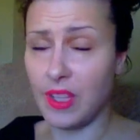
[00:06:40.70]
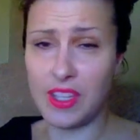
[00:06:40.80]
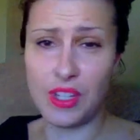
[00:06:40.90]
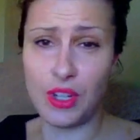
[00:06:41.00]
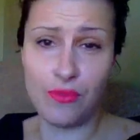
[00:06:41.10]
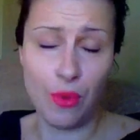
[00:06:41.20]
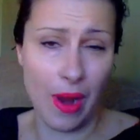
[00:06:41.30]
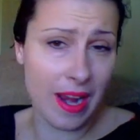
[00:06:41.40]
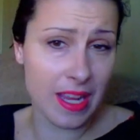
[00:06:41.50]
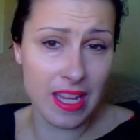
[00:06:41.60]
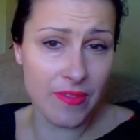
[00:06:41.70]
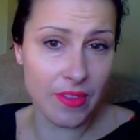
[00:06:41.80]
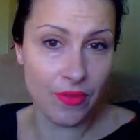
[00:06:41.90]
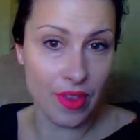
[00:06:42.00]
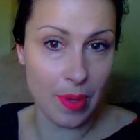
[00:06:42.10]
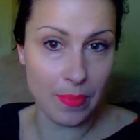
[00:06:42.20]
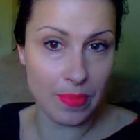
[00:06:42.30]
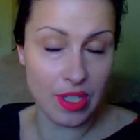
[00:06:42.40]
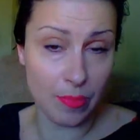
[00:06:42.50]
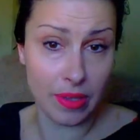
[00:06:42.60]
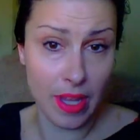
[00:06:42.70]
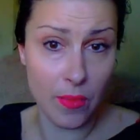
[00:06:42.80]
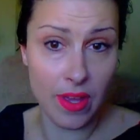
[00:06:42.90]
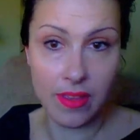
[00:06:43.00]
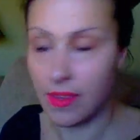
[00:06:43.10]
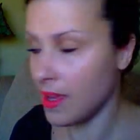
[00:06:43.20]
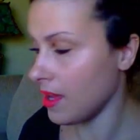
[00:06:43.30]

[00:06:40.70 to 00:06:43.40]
it's a good variety even for them to play with.